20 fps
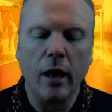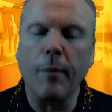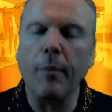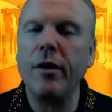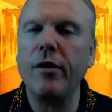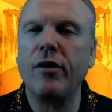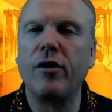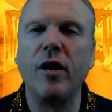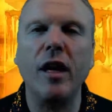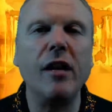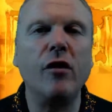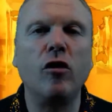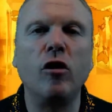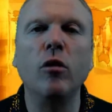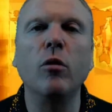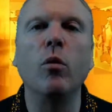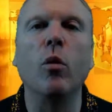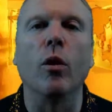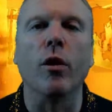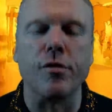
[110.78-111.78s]
I'm going to say
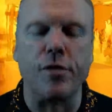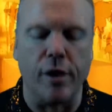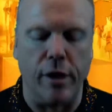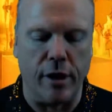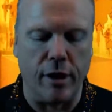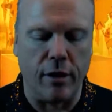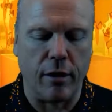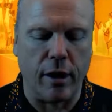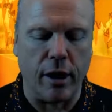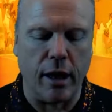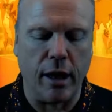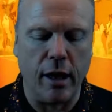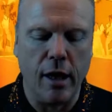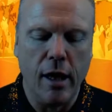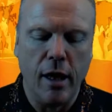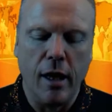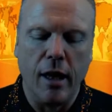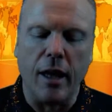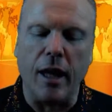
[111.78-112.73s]
2 words here, okay?